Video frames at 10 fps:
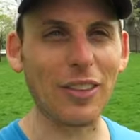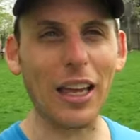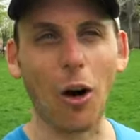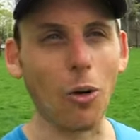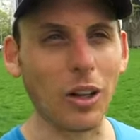if
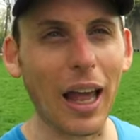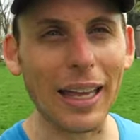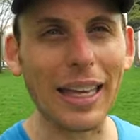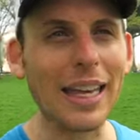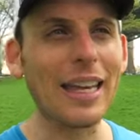they don't
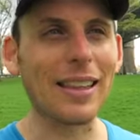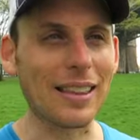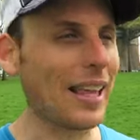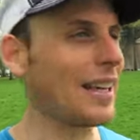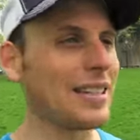like the
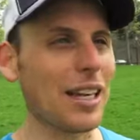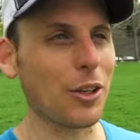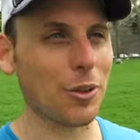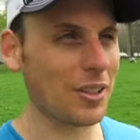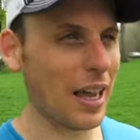things
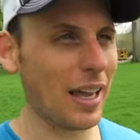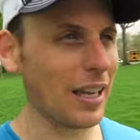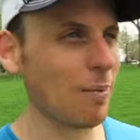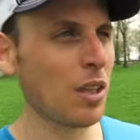that you're saying.